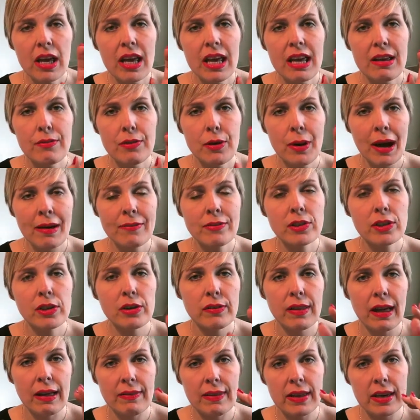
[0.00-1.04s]
If you haven't
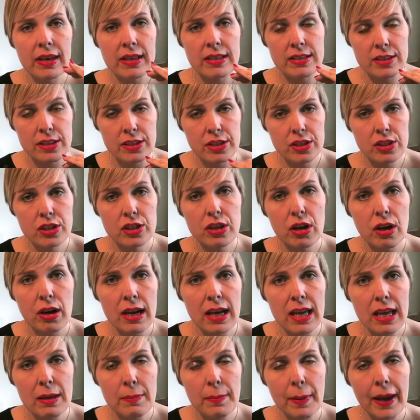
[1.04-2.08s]
got that, then it's the start
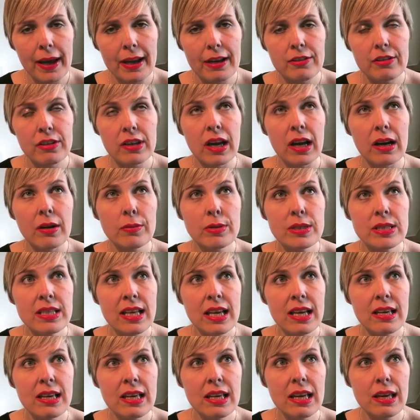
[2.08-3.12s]
here page, and I would
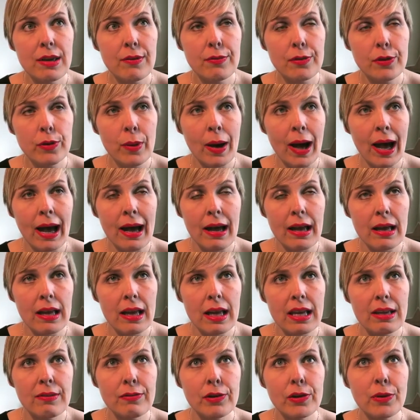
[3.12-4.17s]
say if you
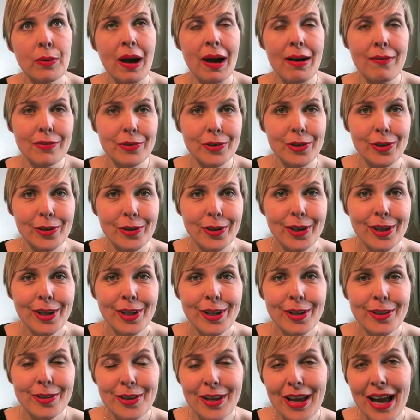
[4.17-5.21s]
have got
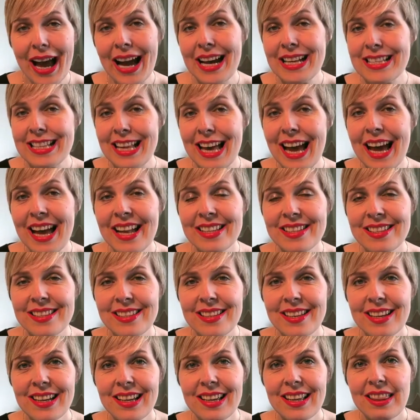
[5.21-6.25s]
the
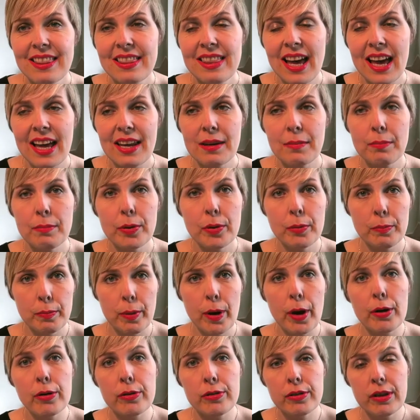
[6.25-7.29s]
assets, then put
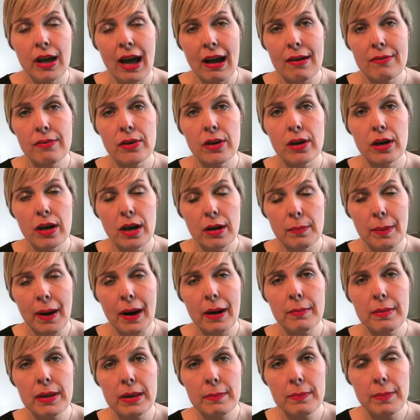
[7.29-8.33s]
both. Have a
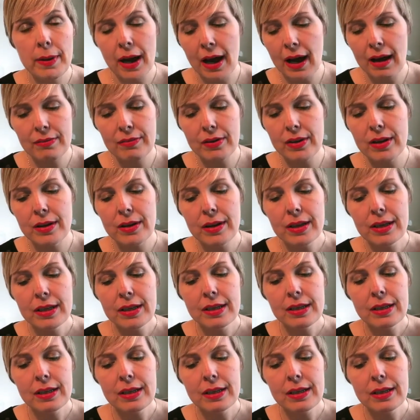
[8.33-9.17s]
about me, have a